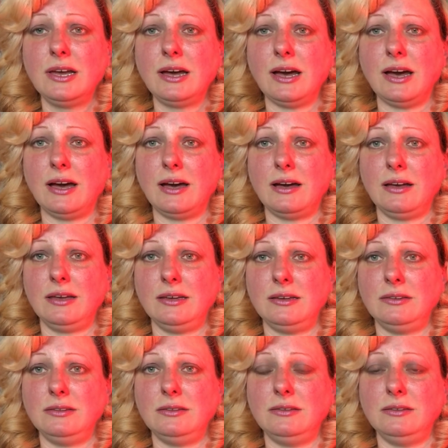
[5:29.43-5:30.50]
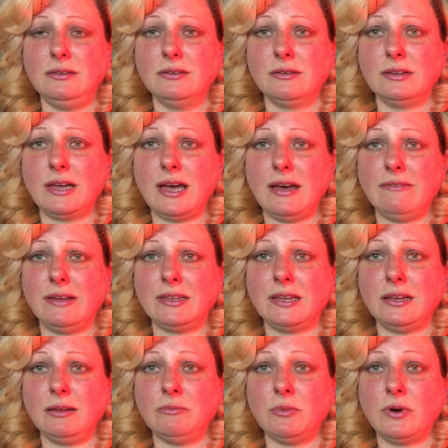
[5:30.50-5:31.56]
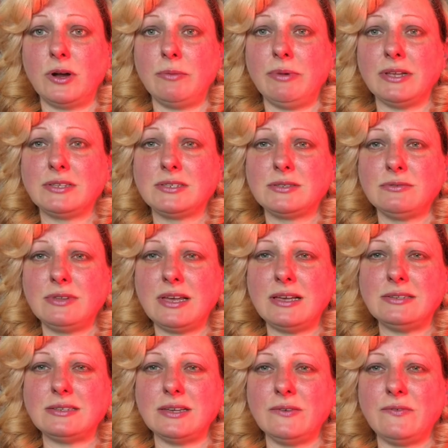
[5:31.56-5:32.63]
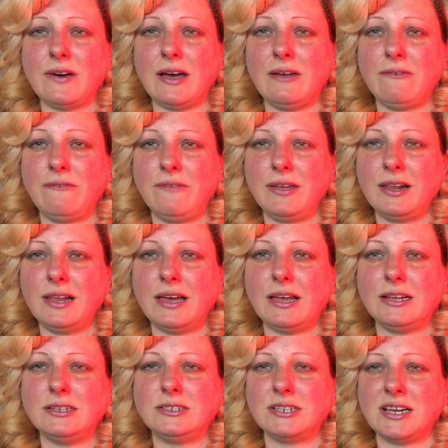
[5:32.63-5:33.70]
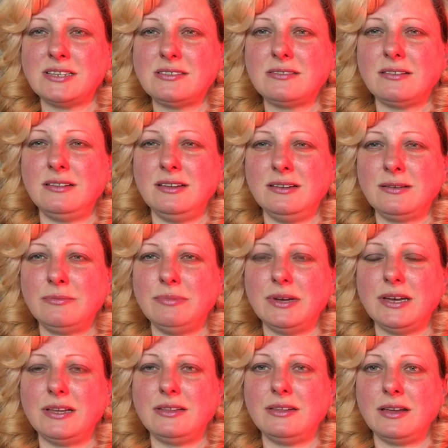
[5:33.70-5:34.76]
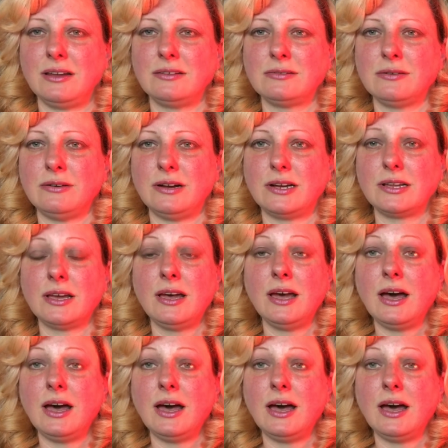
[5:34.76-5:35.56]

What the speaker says: I don't have it anymore, but soon as if I feel it just a little bit that it hurt,